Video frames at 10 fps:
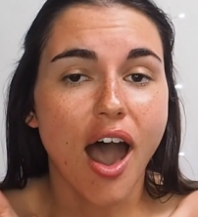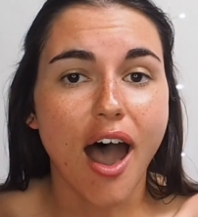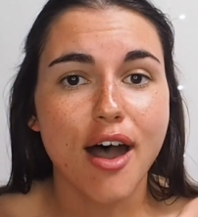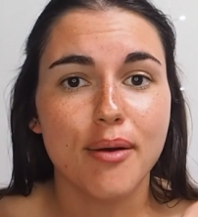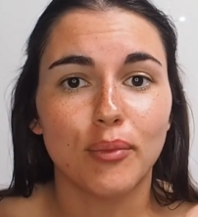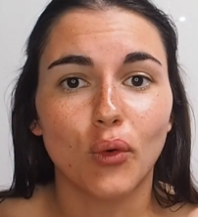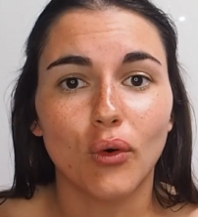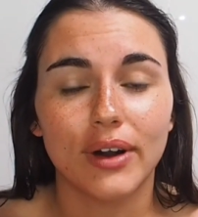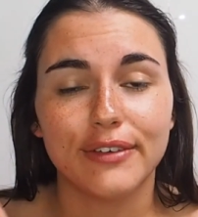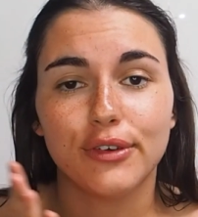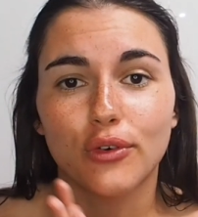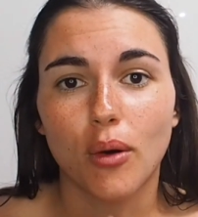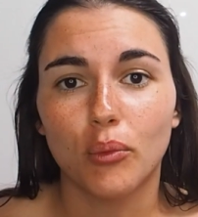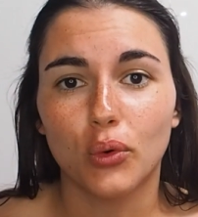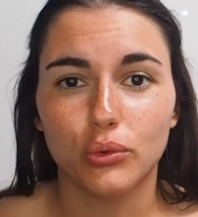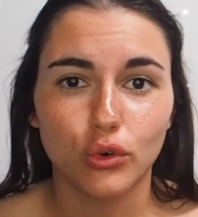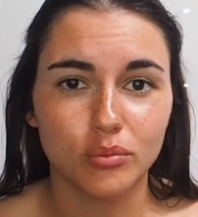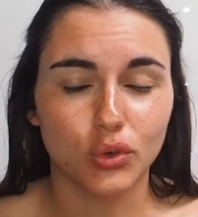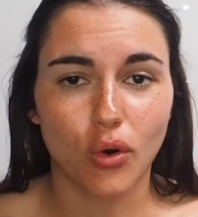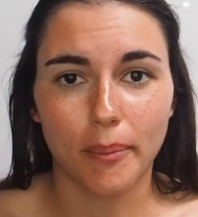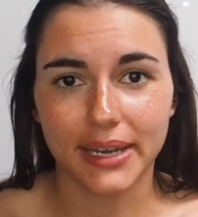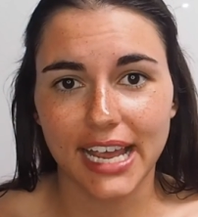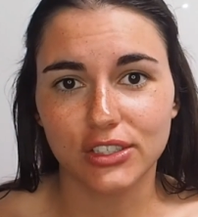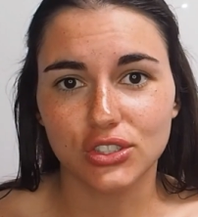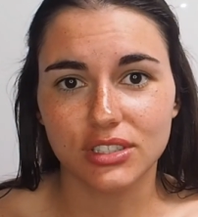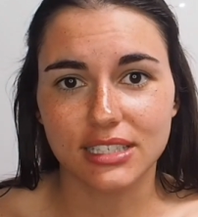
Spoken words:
or if you've got more normal combination